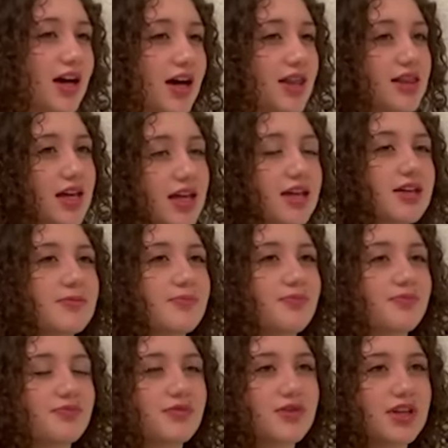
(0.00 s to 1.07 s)
like,
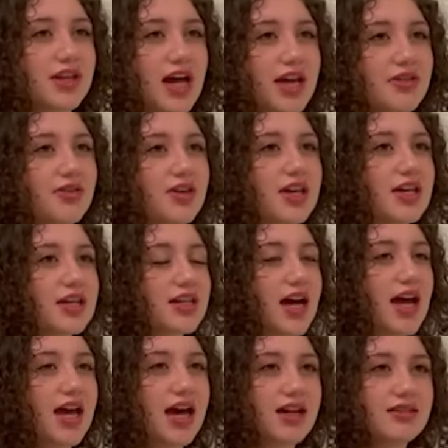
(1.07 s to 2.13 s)
I think I
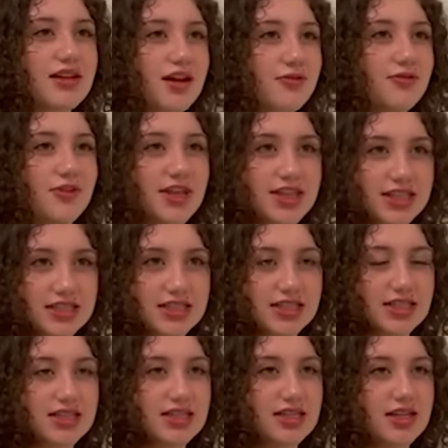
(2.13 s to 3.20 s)
had a lot of fun this
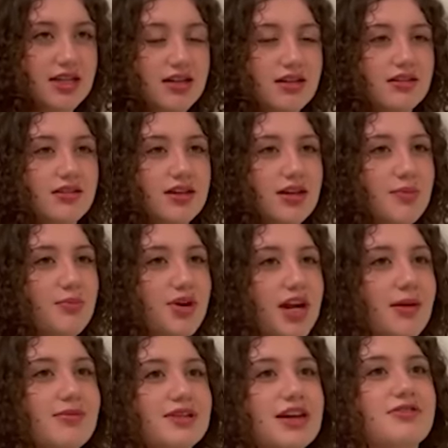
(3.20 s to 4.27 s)
season, but
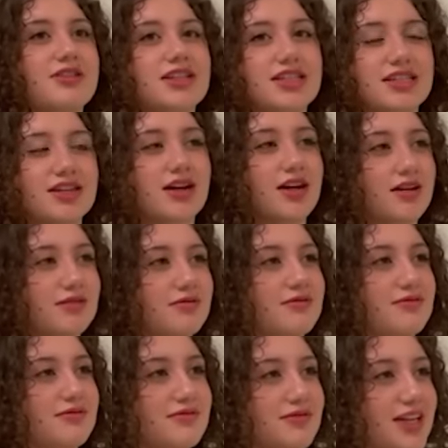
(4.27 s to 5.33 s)
I'm definitely done.
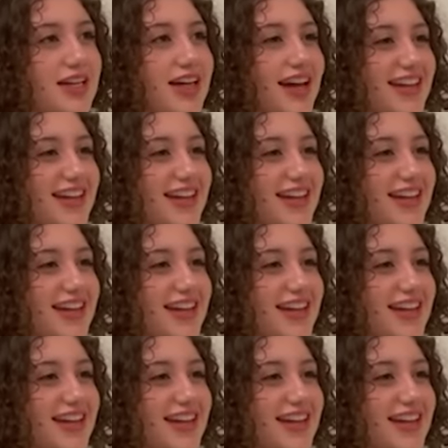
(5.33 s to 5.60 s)
I'm